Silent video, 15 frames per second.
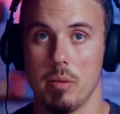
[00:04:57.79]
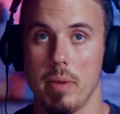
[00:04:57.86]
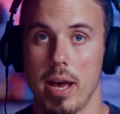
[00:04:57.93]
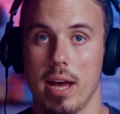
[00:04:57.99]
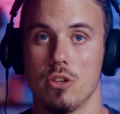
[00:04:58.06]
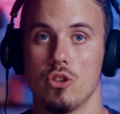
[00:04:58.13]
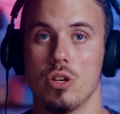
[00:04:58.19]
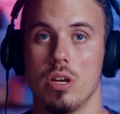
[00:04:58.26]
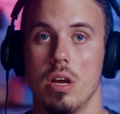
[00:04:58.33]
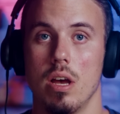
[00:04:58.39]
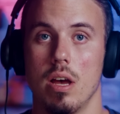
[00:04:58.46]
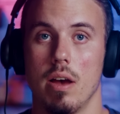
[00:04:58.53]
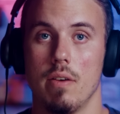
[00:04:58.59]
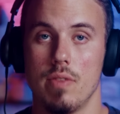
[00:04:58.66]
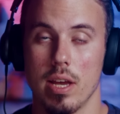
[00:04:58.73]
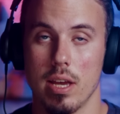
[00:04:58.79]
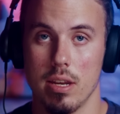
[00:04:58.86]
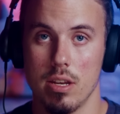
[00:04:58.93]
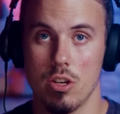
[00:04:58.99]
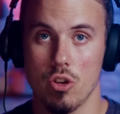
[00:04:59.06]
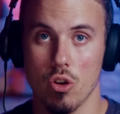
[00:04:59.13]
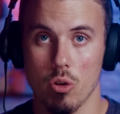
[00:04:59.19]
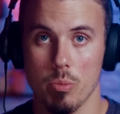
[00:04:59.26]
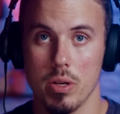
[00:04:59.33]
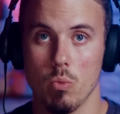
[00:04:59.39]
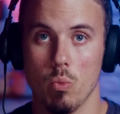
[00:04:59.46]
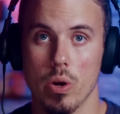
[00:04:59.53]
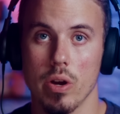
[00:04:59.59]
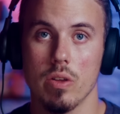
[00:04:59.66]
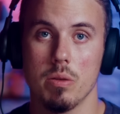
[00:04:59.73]
a match, if they can
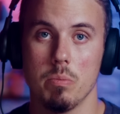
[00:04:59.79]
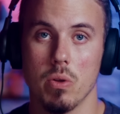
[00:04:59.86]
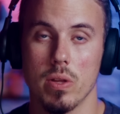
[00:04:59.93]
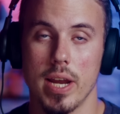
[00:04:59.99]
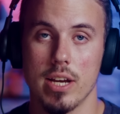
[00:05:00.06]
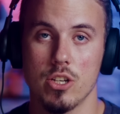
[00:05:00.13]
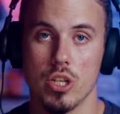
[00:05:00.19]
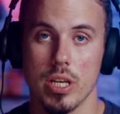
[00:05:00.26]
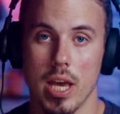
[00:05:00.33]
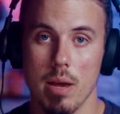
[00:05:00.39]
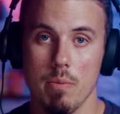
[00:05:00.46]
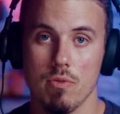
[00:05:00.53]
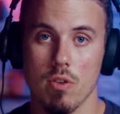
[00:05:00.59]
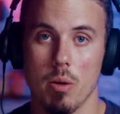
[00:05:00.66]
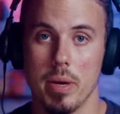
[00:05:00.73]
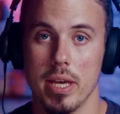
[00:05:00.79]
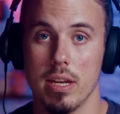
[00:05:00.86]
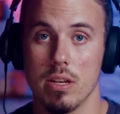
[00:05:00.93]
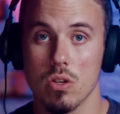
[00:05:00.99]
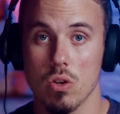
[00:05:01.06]
determine where the bullet actually came from, and it